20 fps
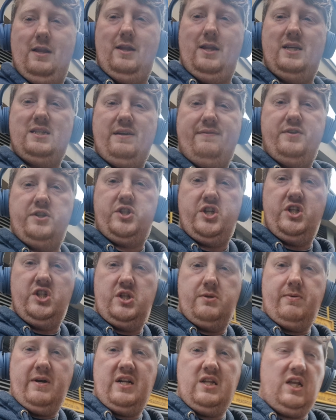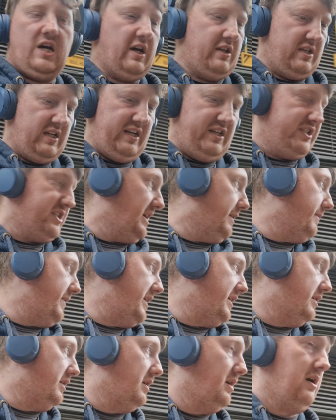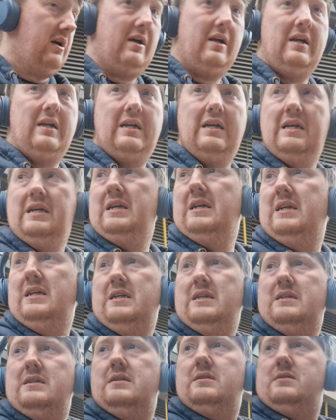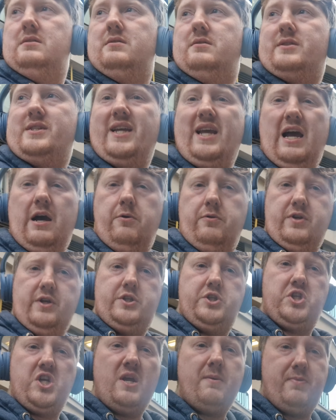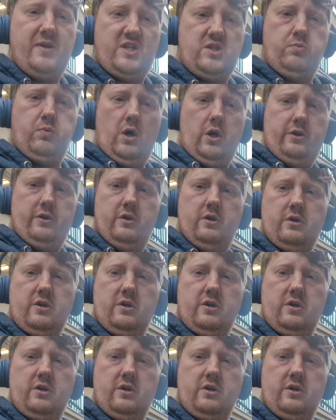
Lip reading: Let's have a gingerbread latte, shall we? See how the cheapest one